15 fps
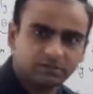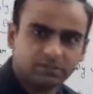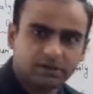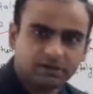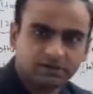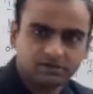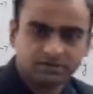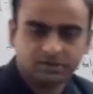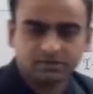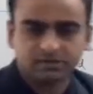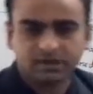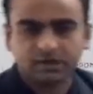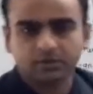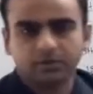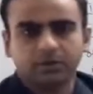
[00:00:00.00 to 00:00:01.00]
Pakistan's
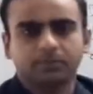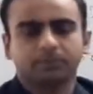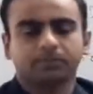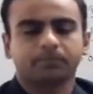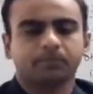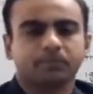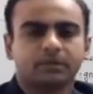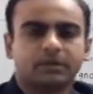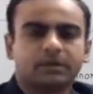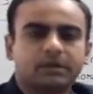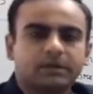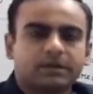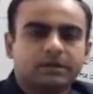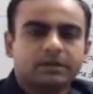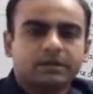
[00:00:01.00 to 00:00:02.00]
army.
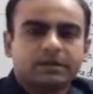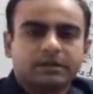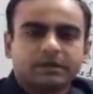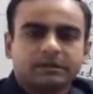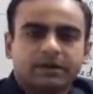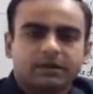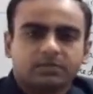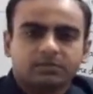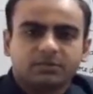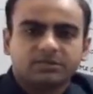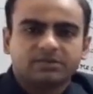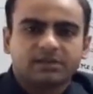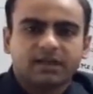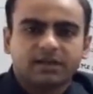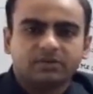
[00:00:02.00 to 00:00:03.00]
That
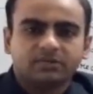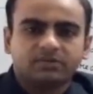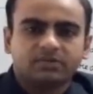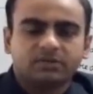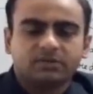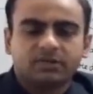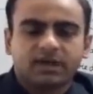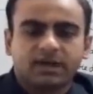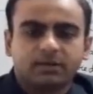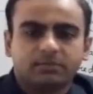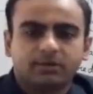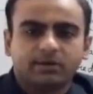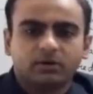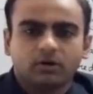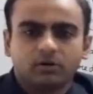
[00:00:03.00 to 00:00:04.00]
much lives had
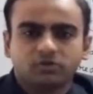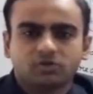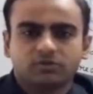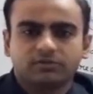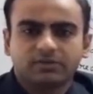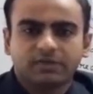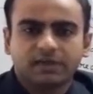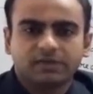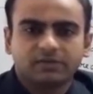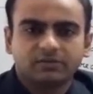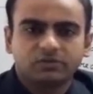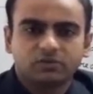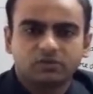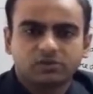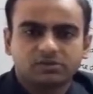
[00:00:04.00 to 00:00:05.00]
been lost of Italian
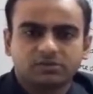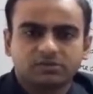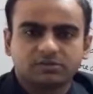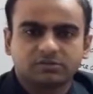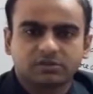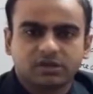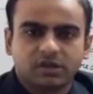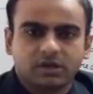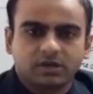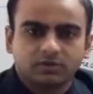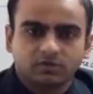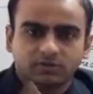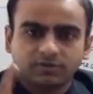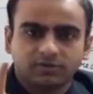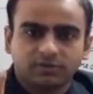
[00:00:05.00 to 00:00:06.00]
soldiers.
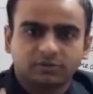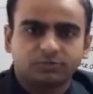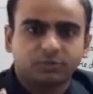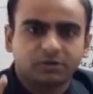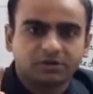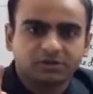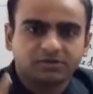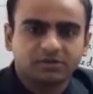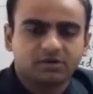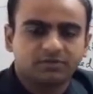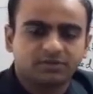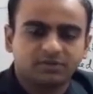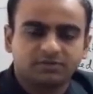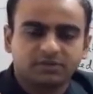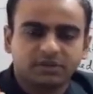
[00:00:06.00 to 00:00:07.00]
So, first point itself
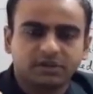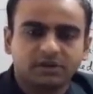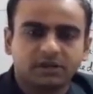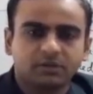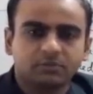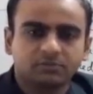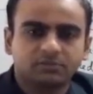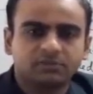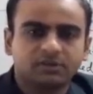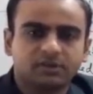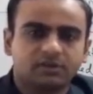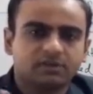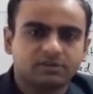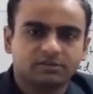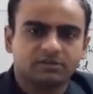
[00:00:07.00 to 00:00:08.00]
is a very grim,
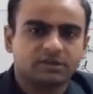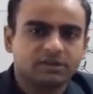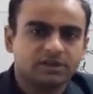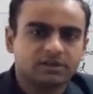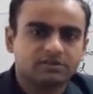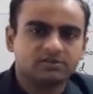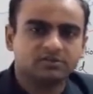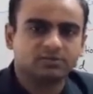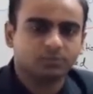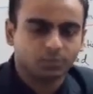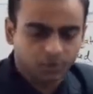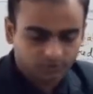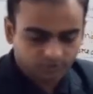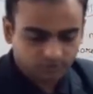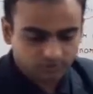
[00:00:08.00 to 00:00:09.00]
serious and dangerous
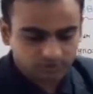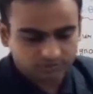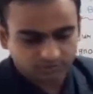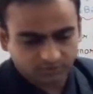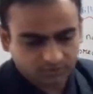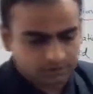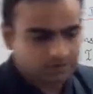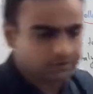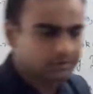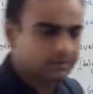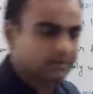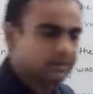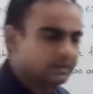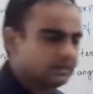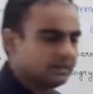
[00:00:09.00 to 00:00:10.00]
point for the world,
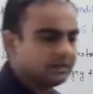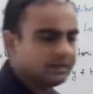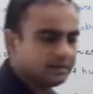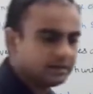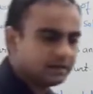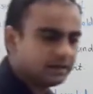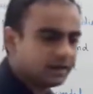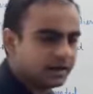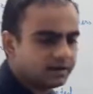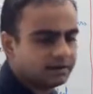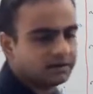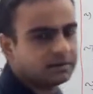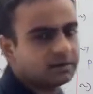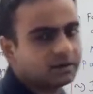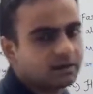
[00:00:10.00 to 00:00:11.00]
that Italy had
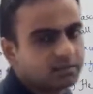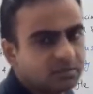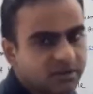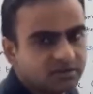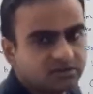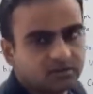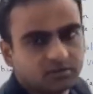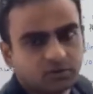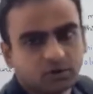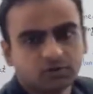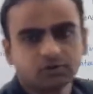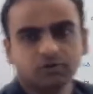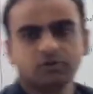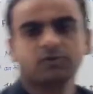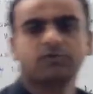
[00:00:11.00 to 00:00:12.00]
incurred a massive
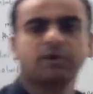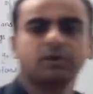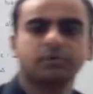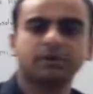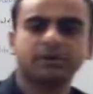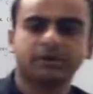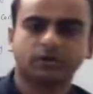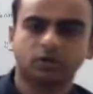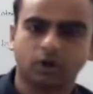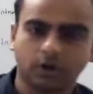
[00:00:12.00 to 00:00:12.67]
loss of $12 billion